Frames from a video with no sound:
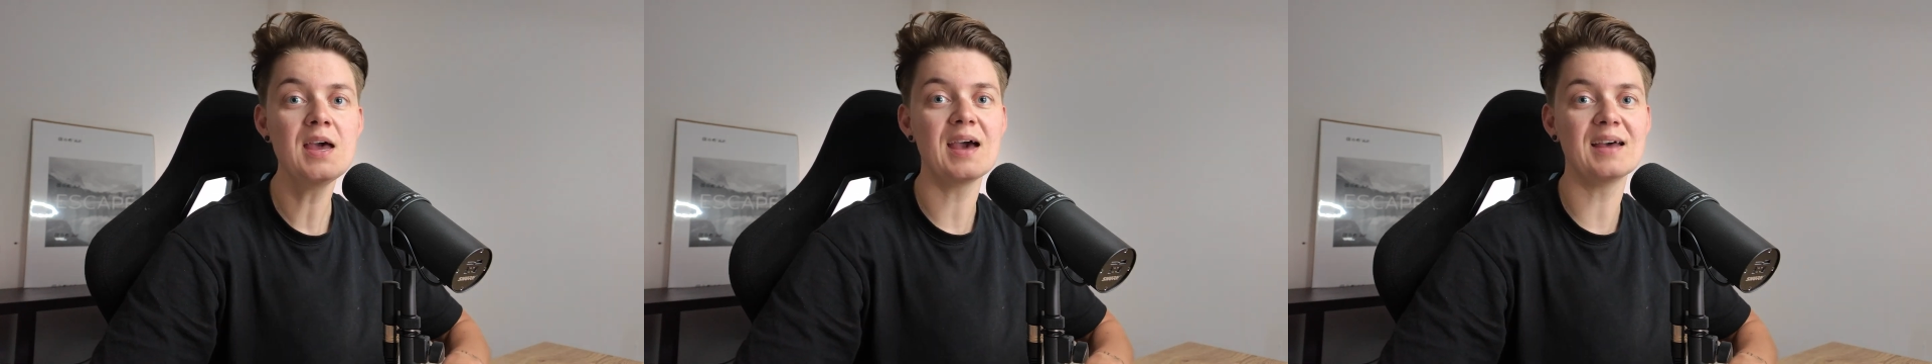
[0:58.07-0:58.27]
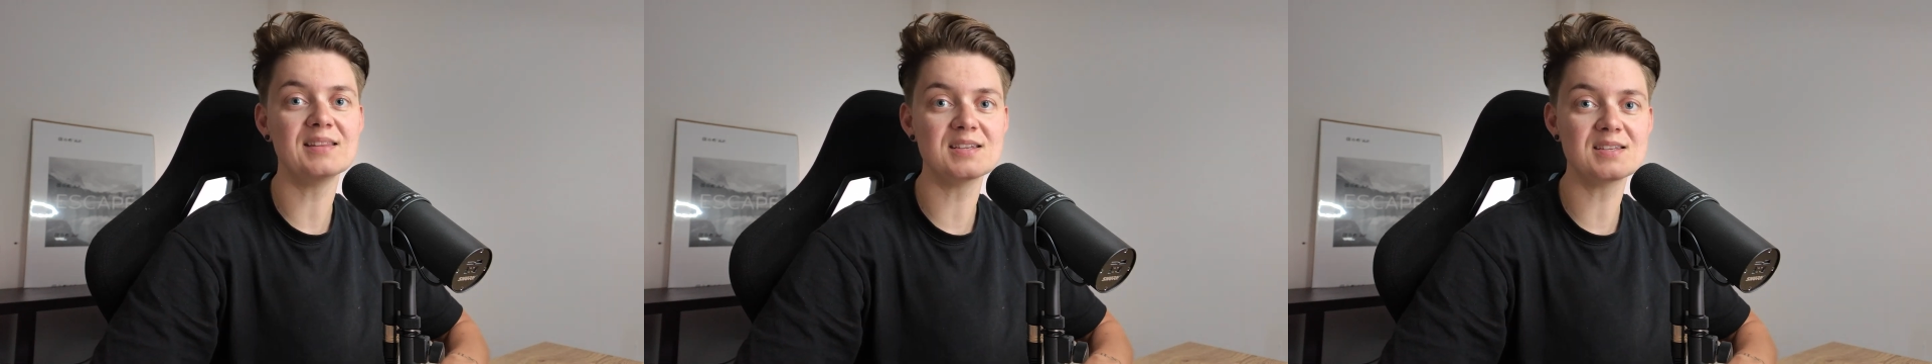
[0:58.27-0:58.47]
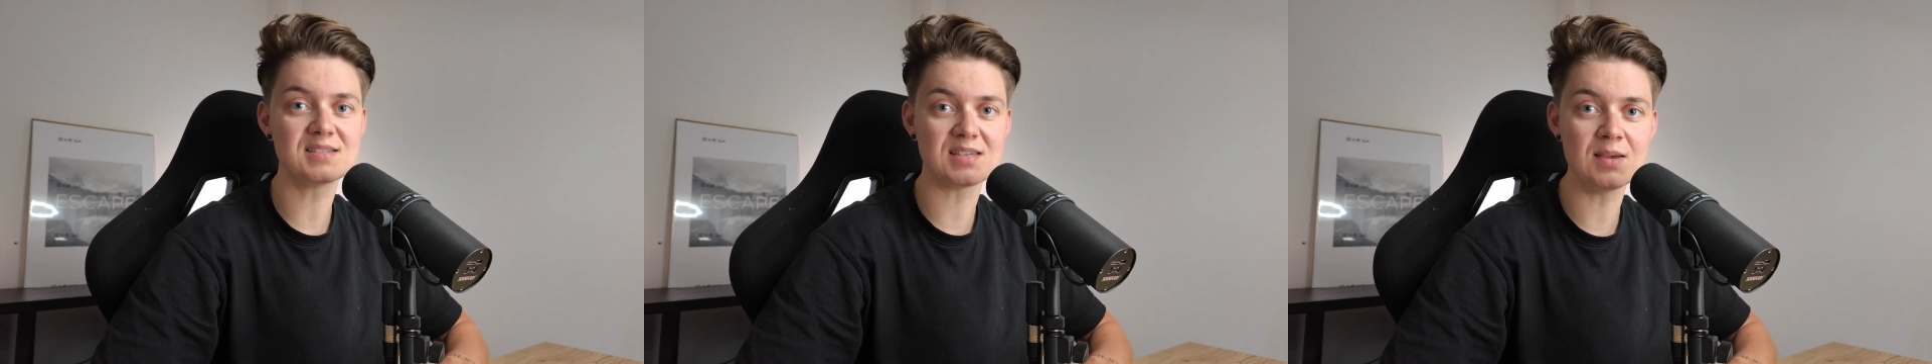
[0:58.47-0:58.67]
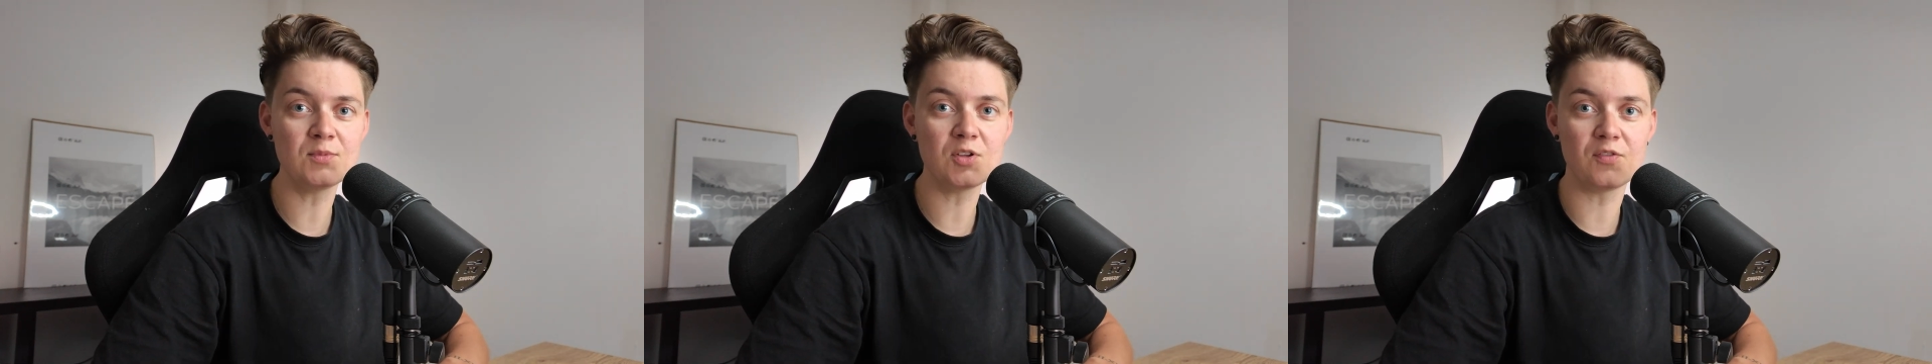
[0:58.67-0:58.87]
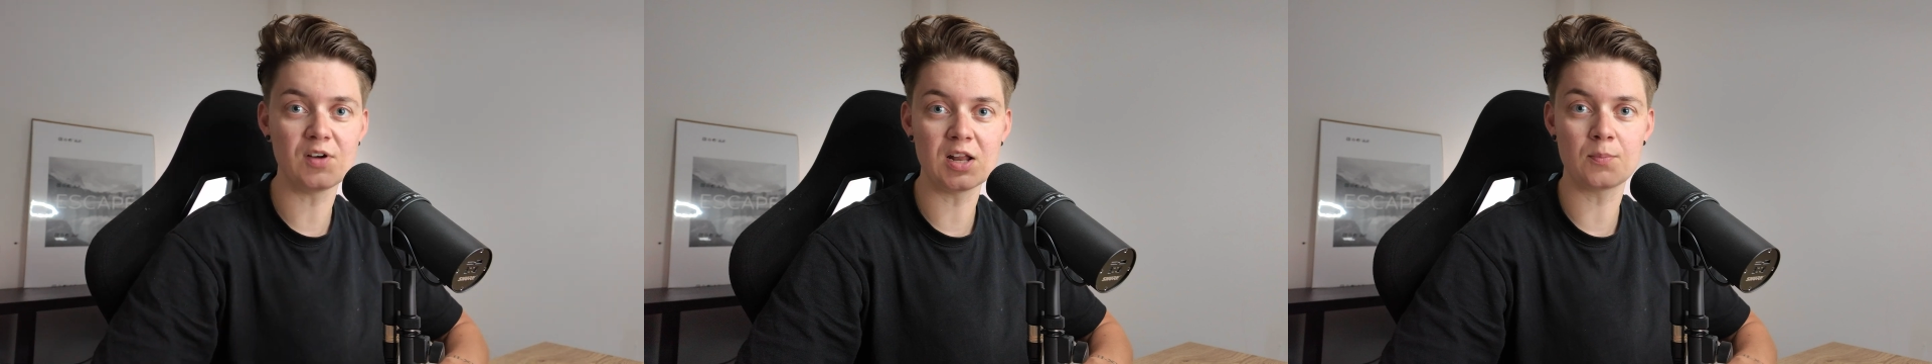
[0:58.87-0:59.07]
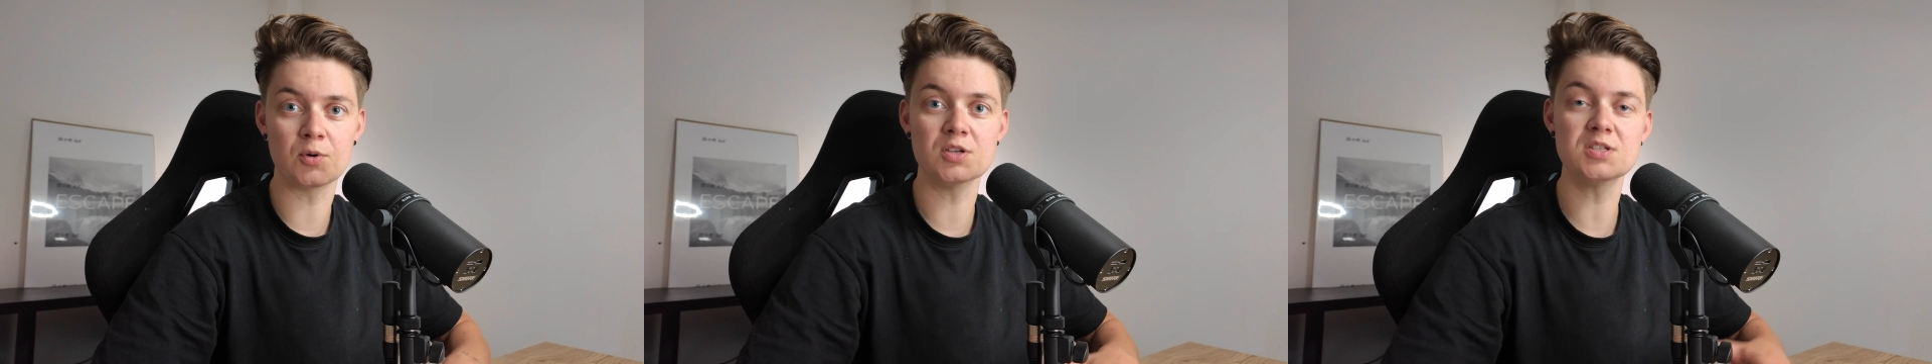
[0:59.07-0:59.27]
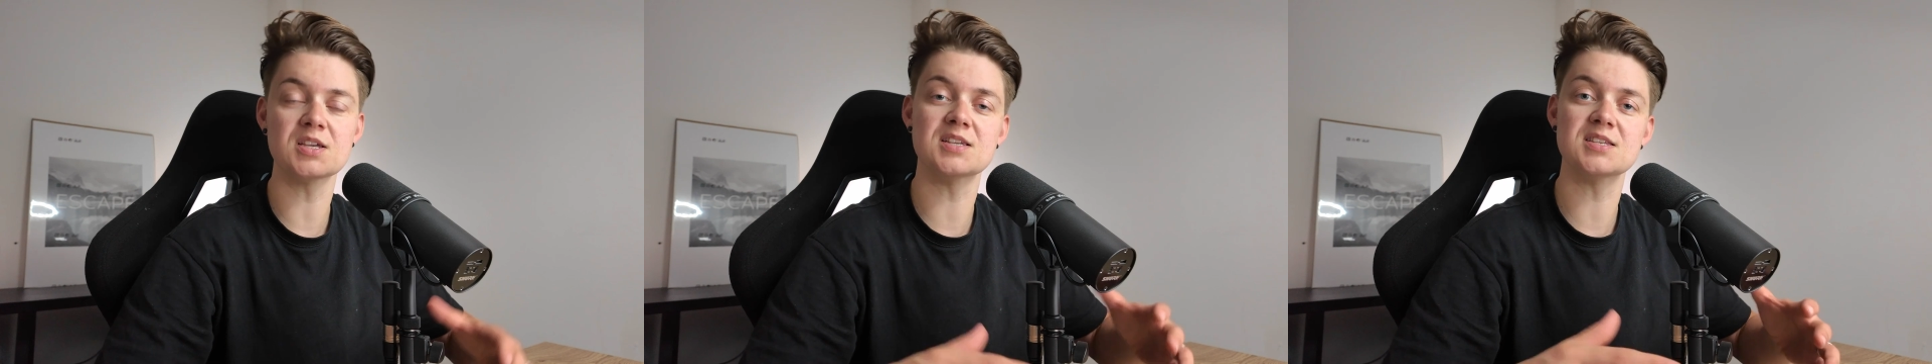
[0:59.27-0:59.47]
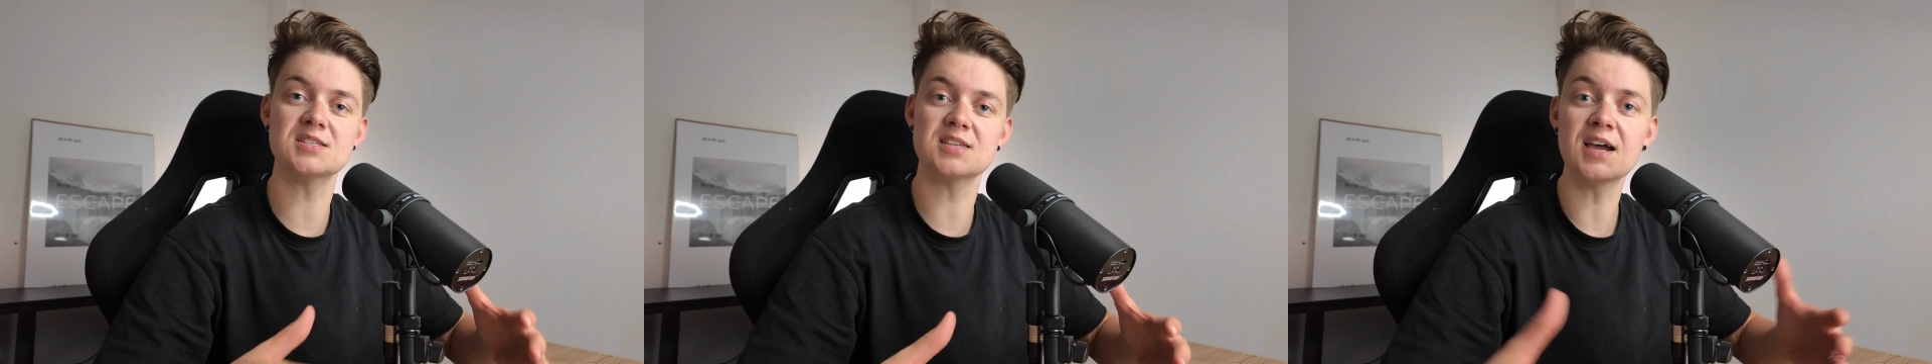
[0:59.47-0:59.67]
and the same developers
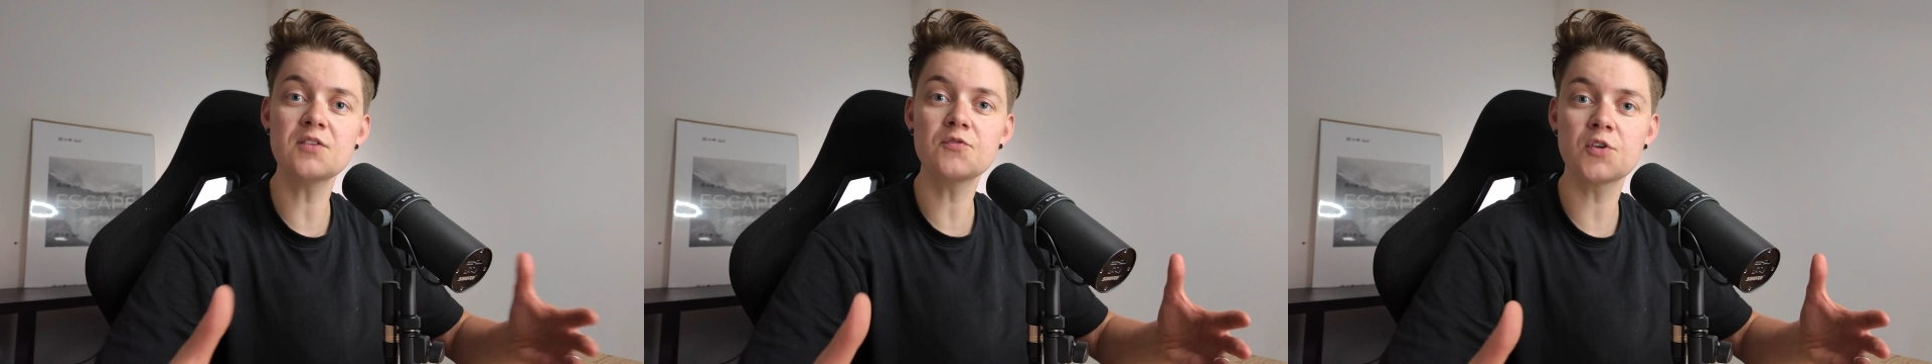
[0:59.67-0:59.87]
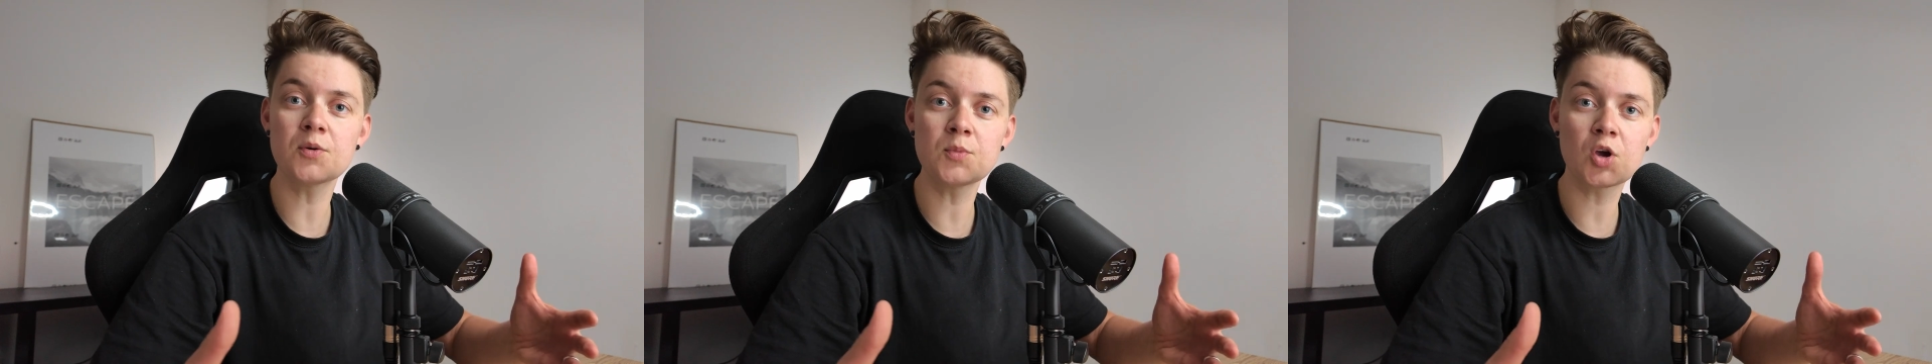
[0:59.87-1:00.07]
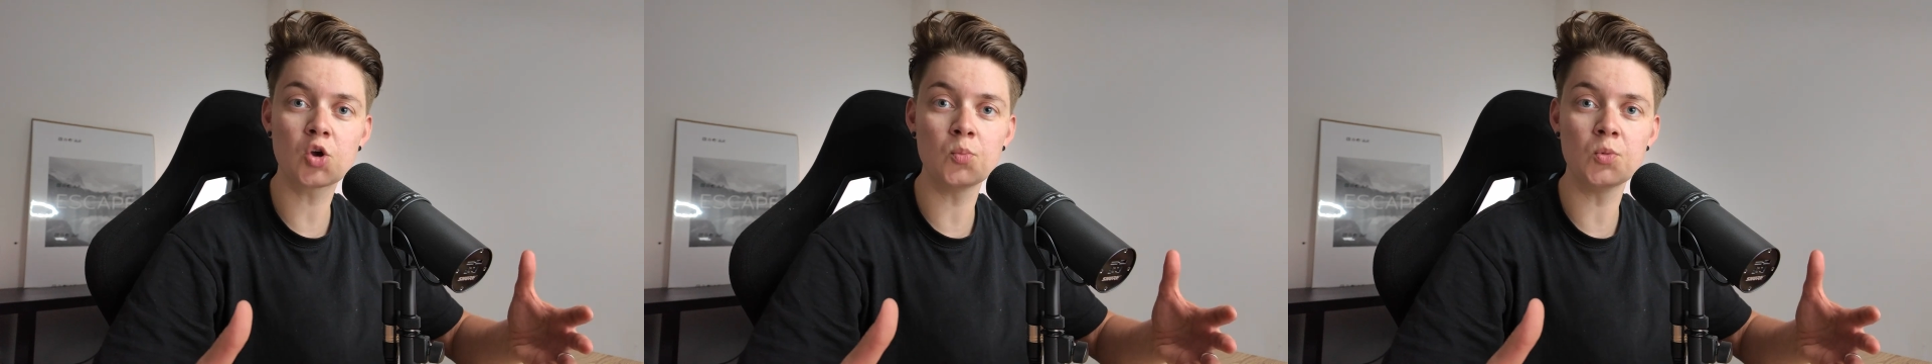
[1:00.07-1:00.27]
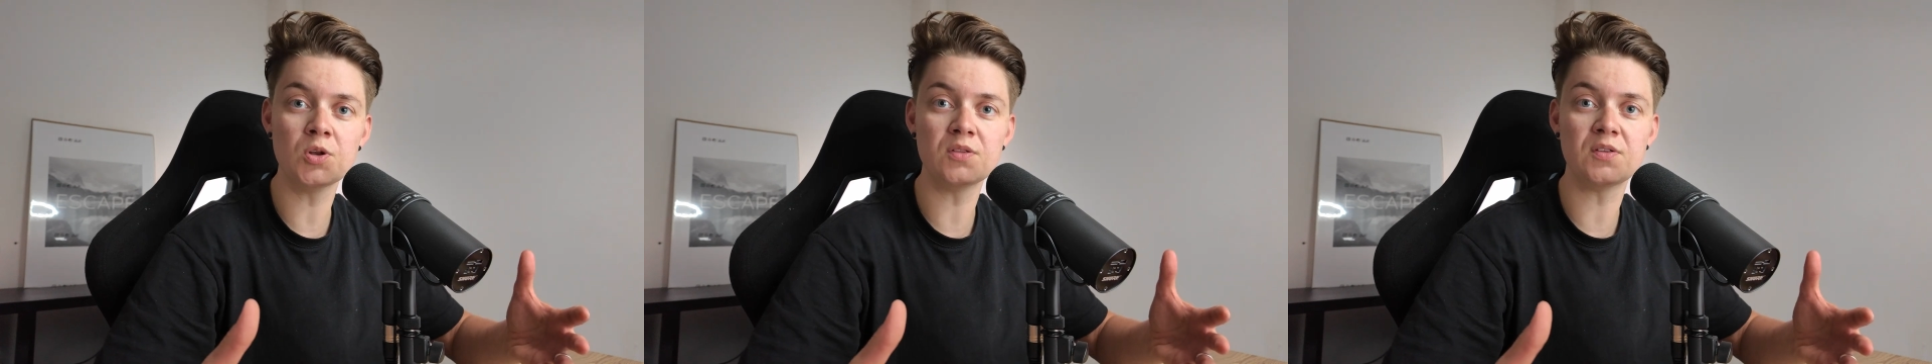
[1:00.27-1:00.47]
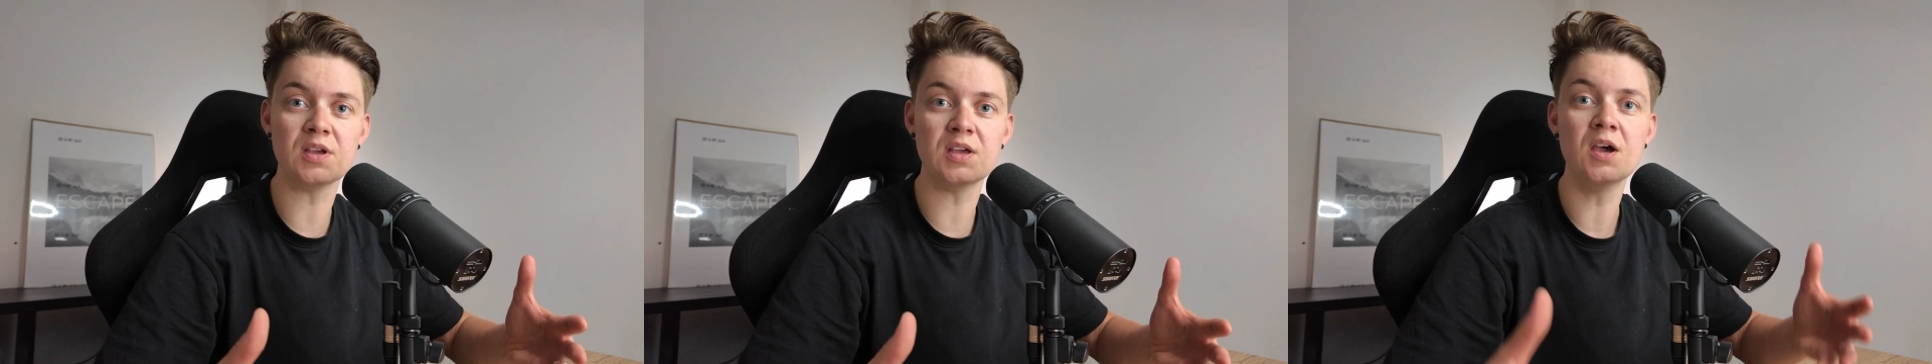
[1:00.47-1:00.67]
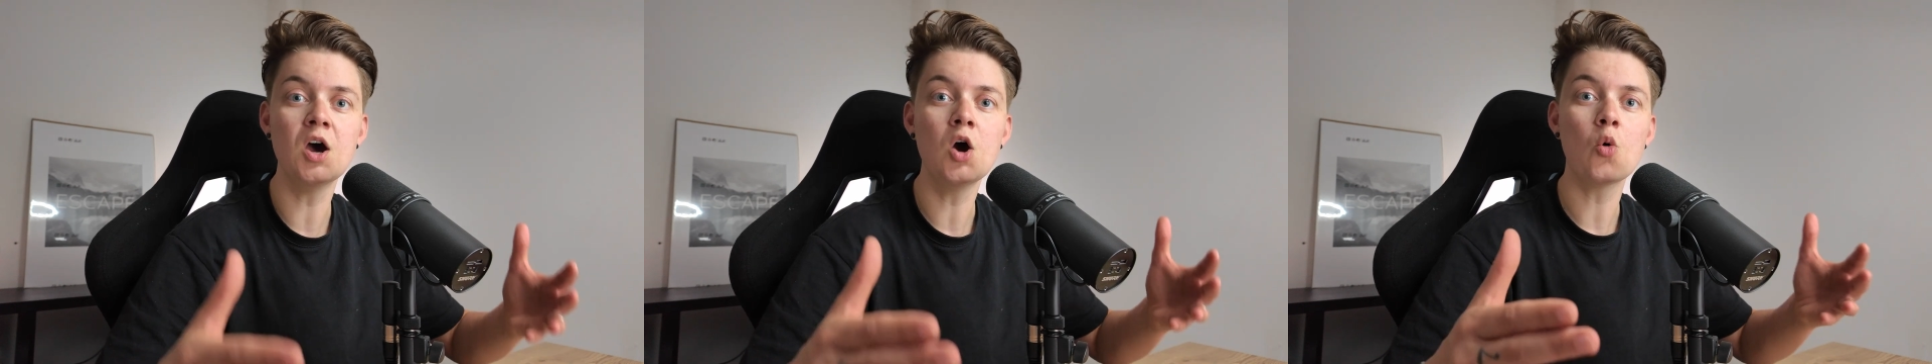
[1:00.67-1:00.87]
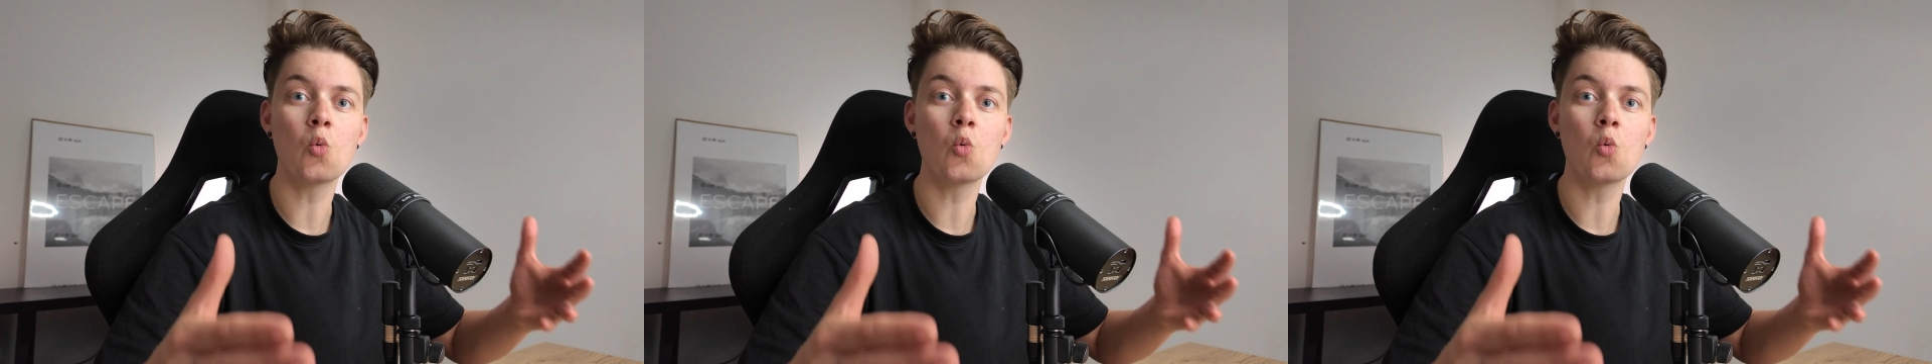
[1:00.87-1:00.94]
aside from the community